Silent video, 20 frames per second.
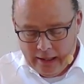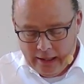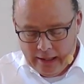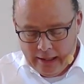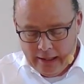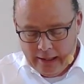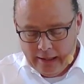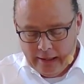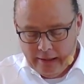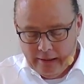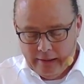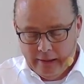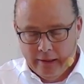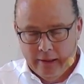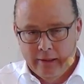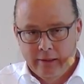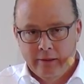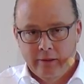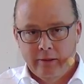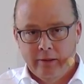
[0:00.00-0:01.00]

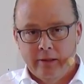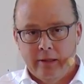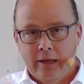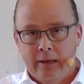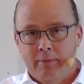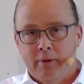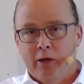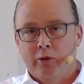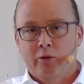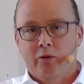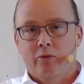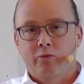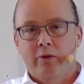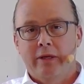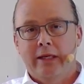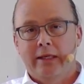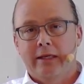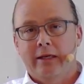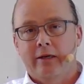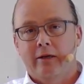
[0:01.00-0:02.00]
And about a
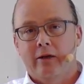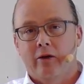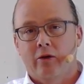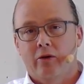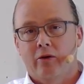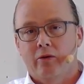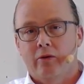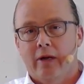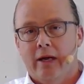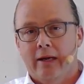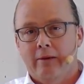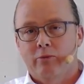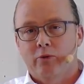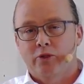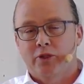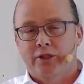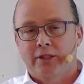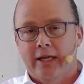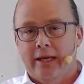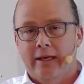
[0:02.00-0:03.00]
week ago, I
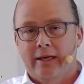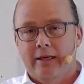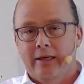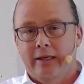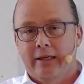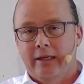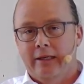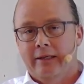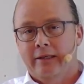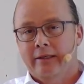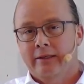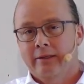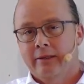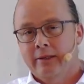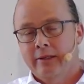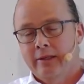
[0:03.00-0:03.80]
was standing